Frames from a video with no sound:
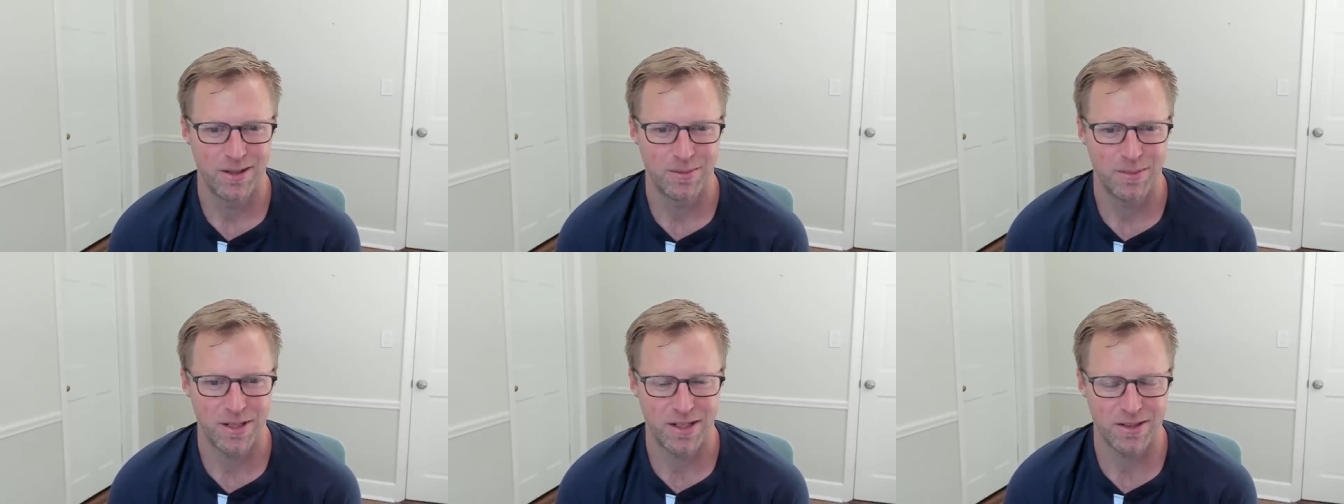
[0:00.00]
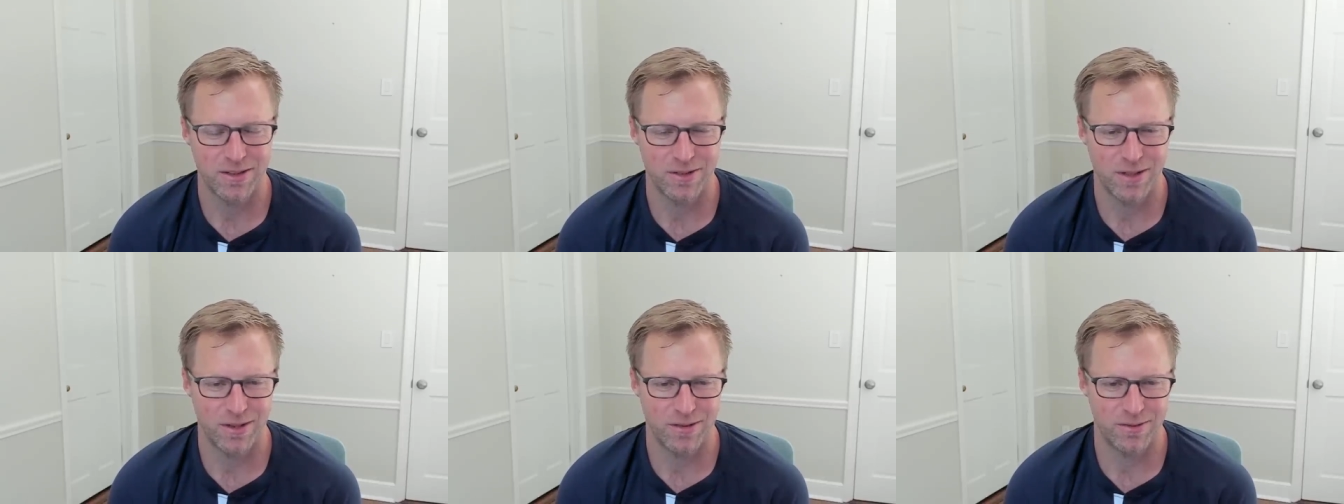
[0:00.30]

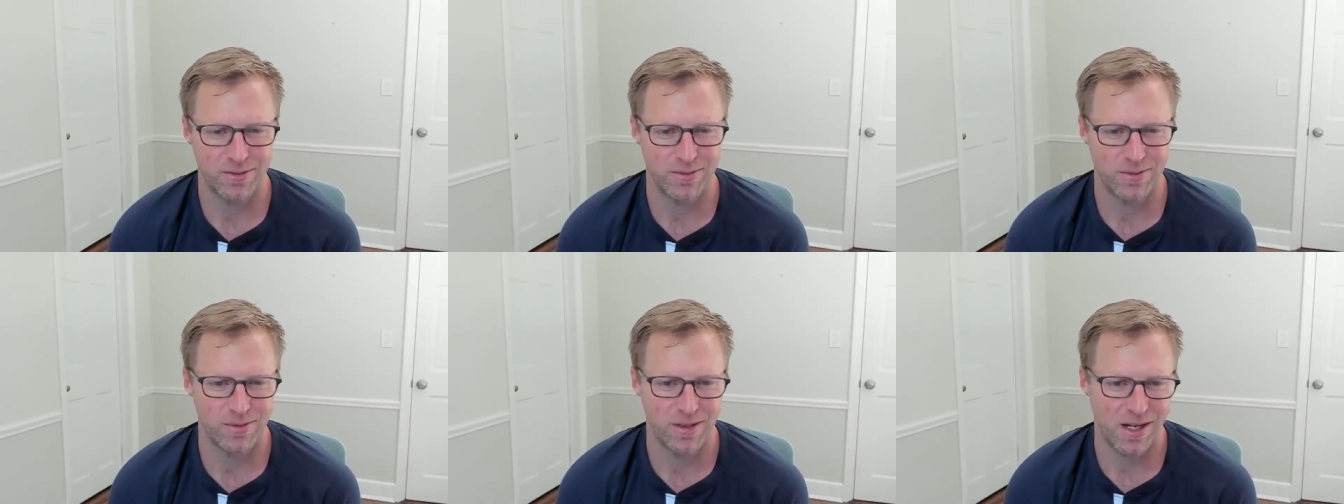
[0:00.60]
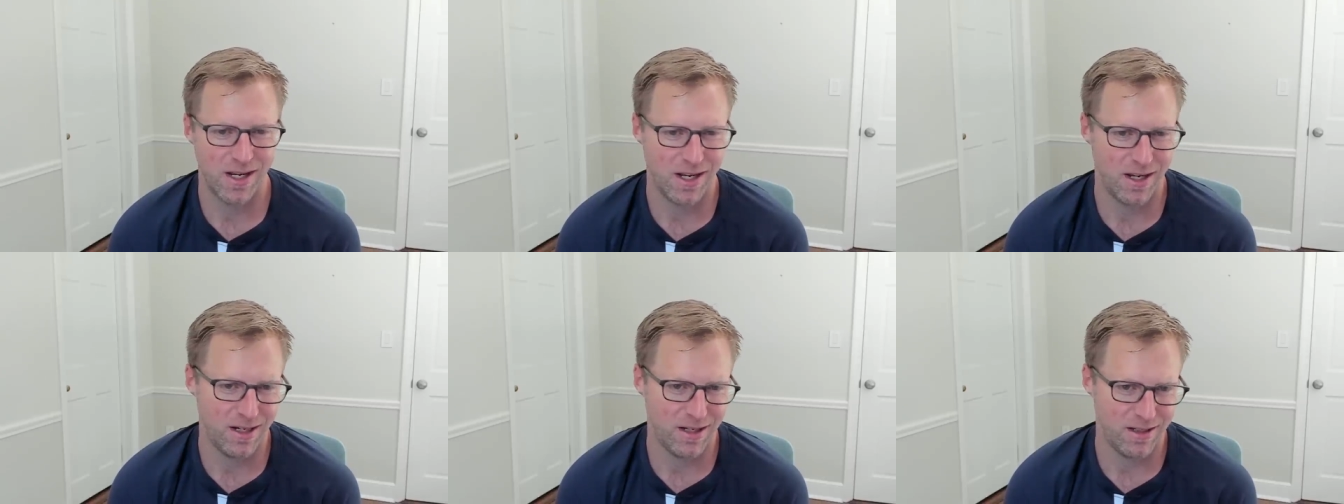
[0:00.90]
because you have
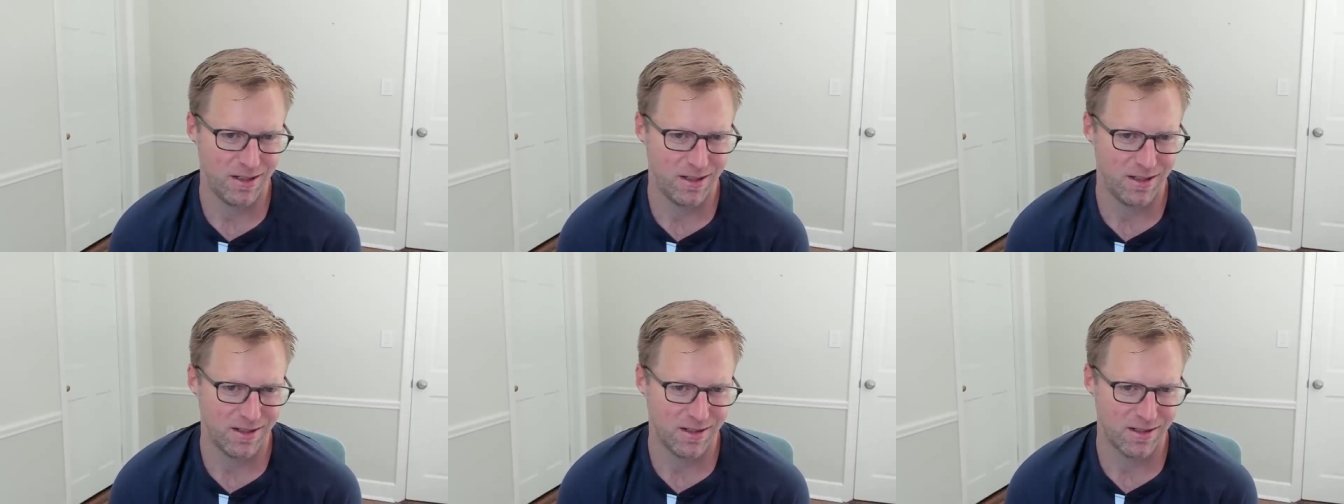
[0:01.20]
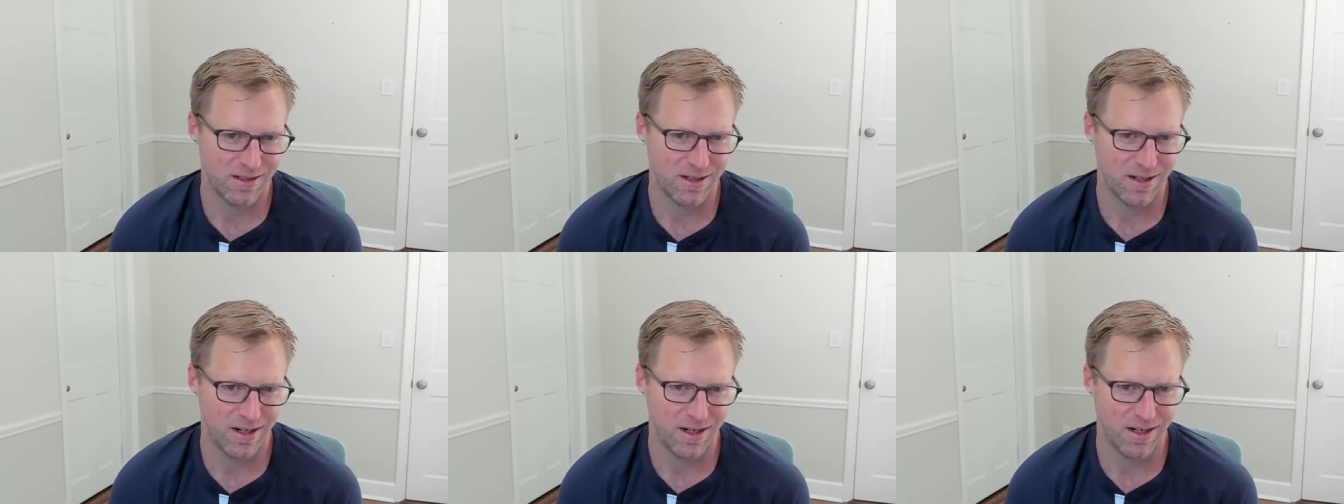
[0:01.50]
a
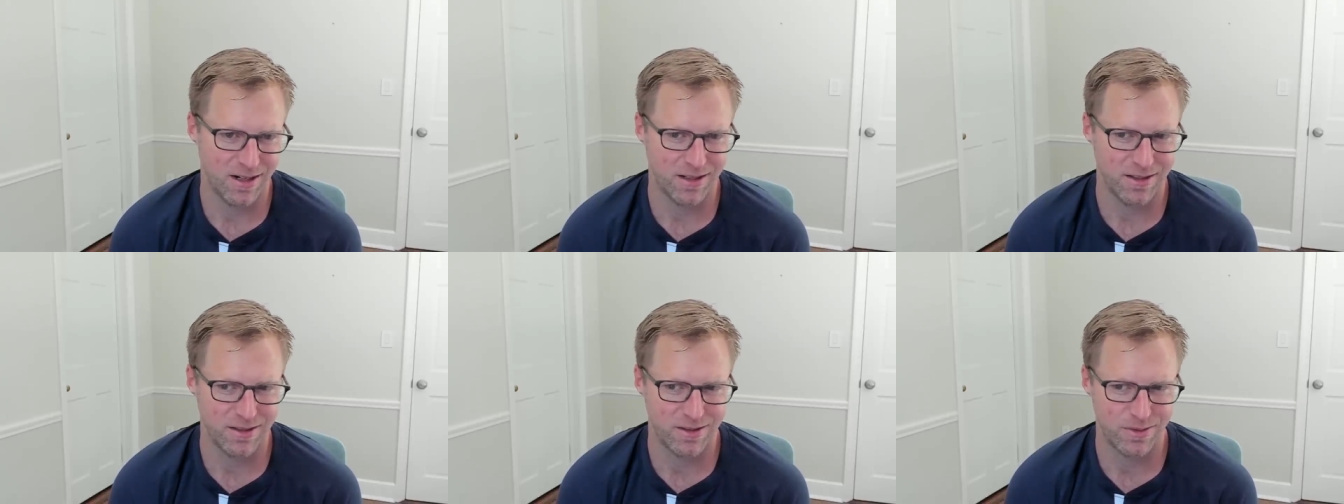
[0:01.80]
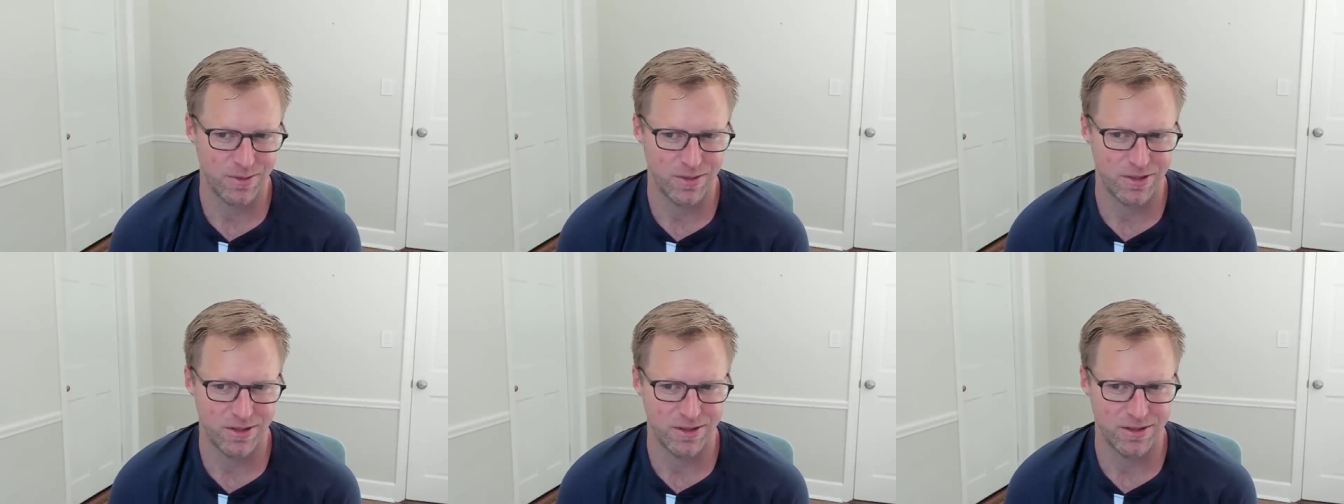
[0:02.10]

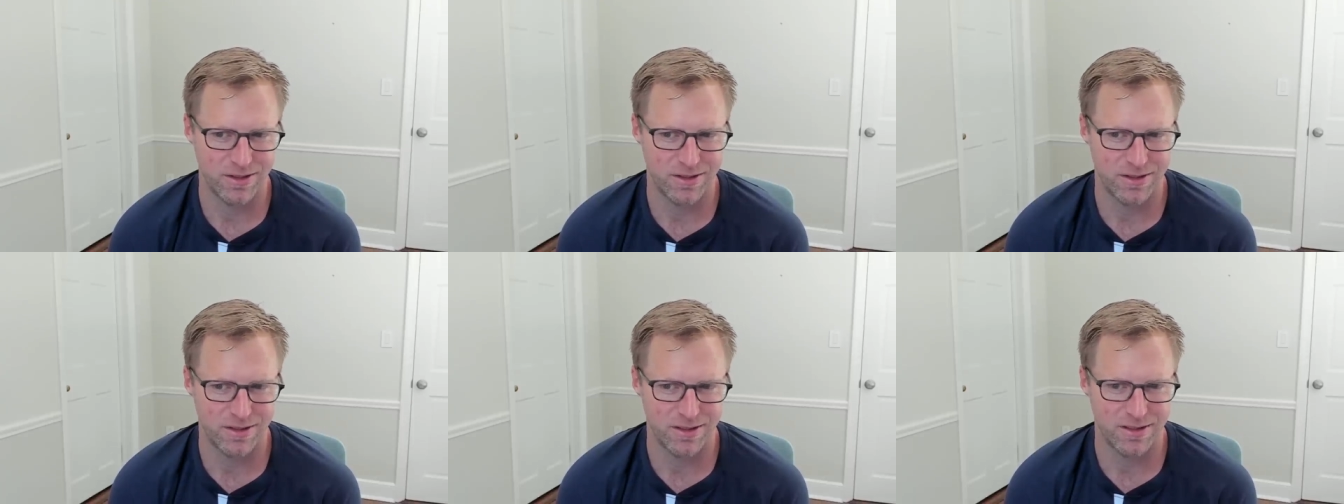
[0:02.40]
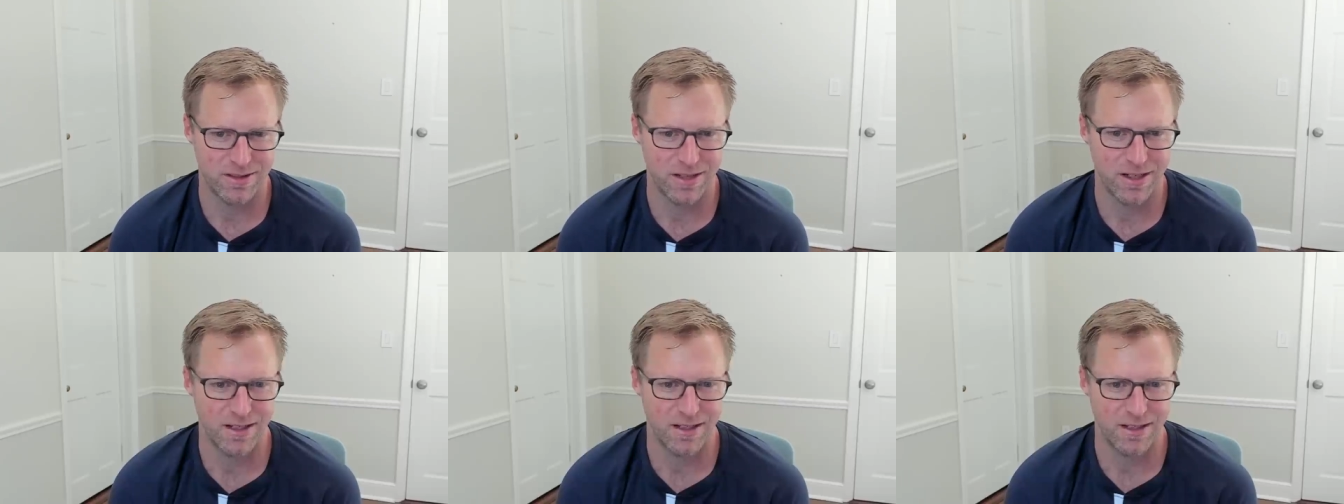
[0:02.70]
catalyst which is
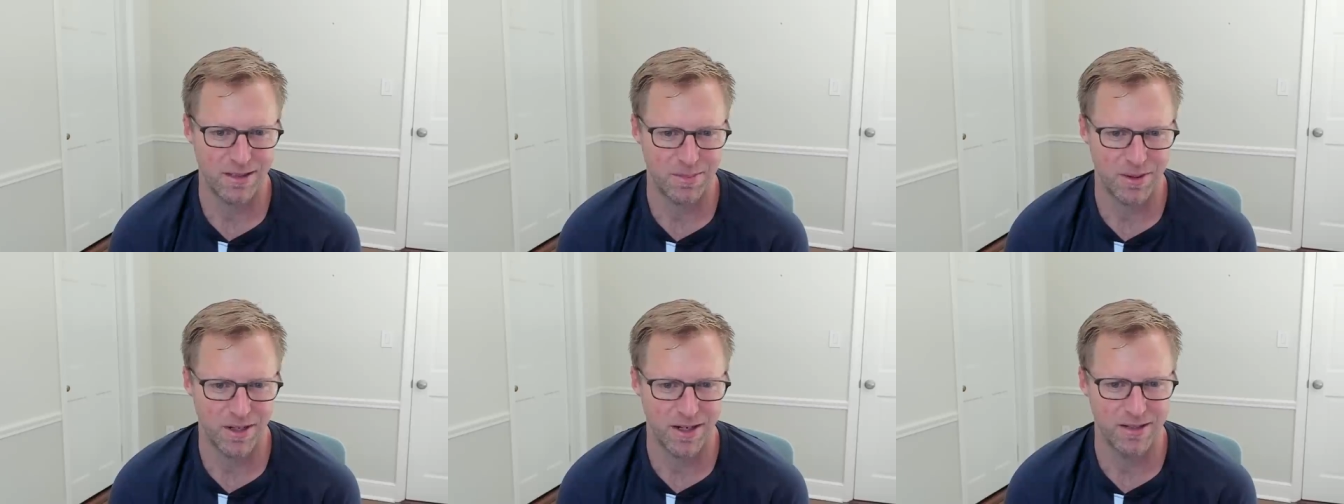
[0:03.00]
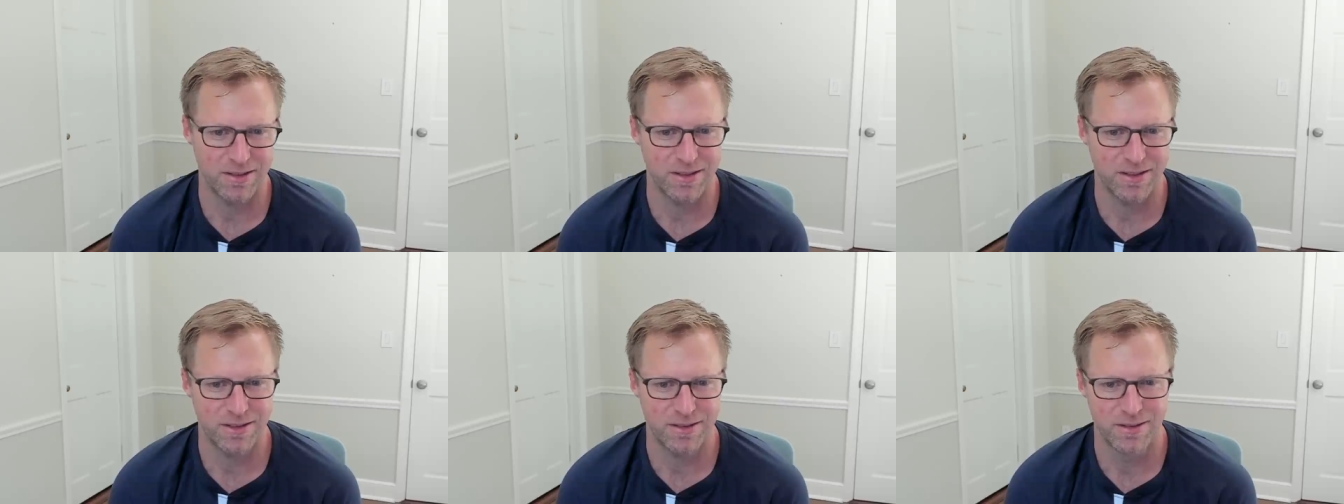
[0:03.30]
decidedly
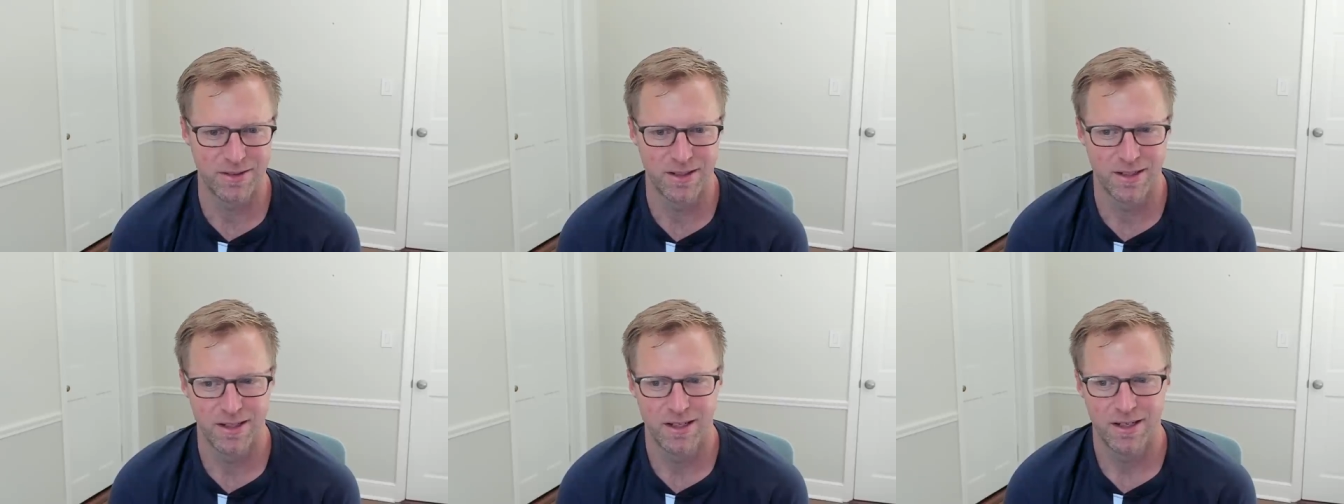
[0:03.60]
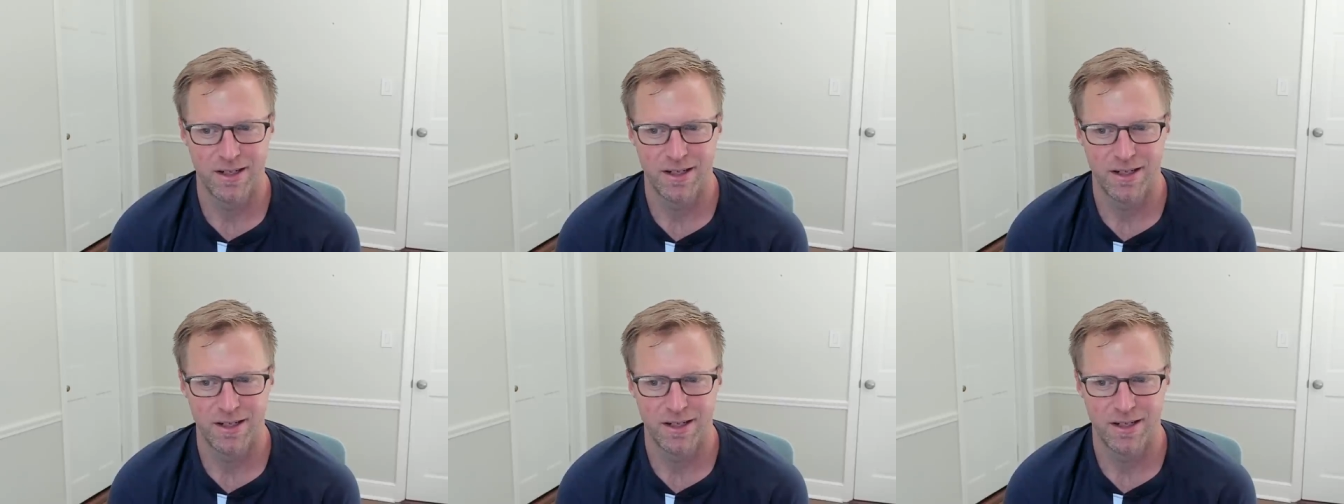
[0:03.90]
positive,